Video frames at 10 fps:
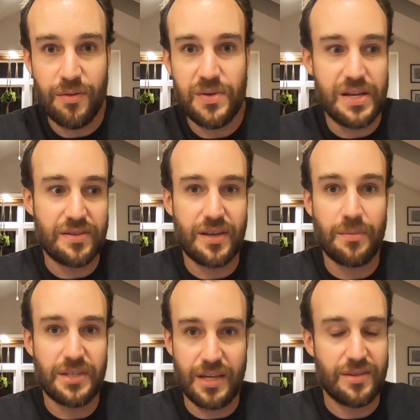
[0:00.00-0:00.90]
in some
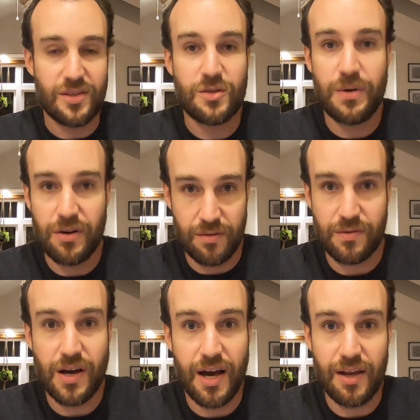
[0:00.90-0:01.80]
sense the Spirit of
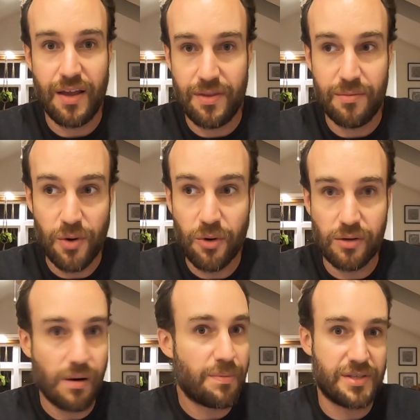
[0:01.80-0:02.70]
God, and the
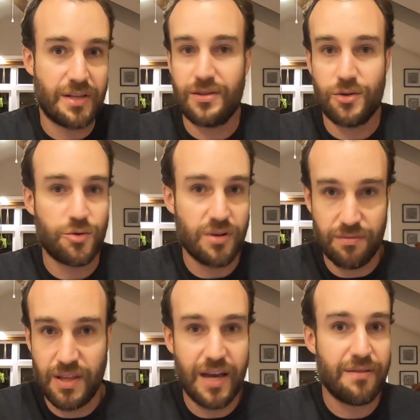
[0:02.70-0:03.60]
menorah represents the tree
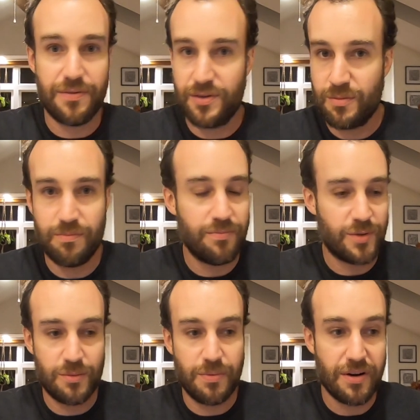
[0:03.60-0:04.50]
of life, the
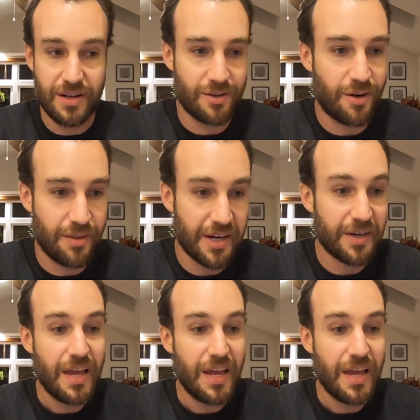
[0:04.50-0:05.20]
Spirit. It's all there.